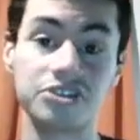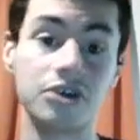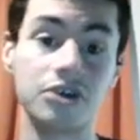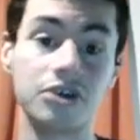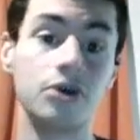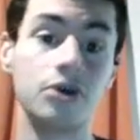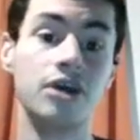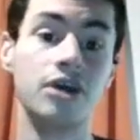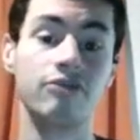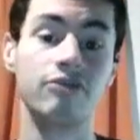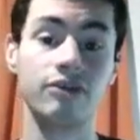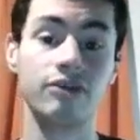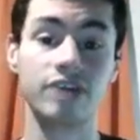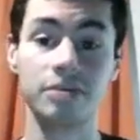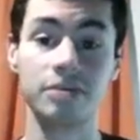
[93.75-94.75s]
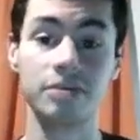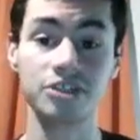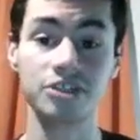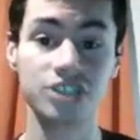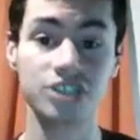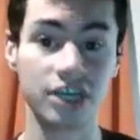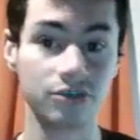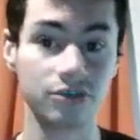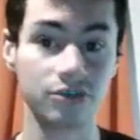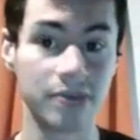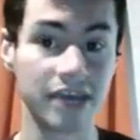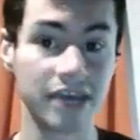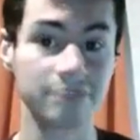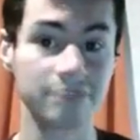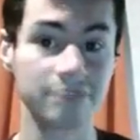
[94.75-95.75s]
So for every commission that you
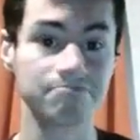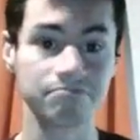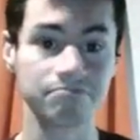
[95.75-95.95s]
make,